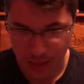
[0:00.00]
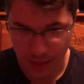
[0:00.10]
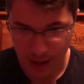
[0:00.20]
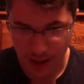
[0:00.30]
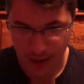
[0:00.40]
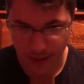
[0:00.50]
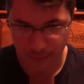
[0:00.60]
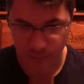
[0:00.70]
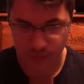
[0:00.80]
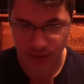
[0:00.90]

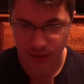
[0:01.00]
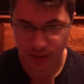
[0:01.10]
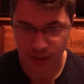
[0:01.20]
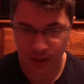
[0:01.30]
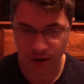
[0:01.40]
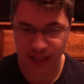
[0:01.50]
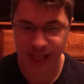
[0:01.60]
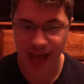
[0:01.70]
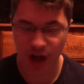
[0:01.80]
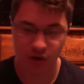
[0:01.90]
The Kanoi
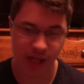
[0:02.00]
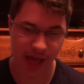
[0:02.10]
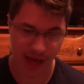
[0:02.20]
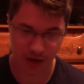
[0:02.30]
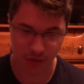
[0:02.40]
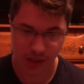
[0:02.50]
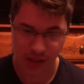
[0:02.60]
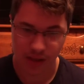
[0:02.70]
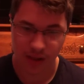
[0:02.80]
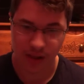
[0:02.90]
Cow Cow,
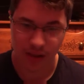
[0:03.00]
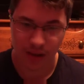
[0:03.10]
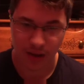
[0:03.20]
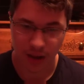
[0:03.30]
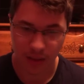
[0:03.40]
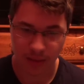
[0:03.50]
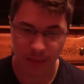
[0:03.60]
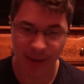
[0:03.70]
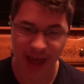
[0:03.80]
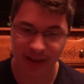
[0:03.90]

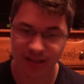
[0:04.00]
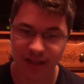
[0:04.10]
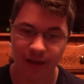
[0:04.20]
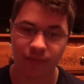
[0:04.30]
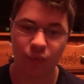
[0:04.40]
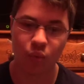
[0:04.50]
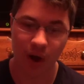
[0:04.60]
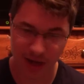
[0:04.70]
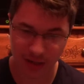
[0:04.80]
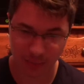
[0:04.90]
the mask of
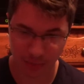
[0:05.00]
water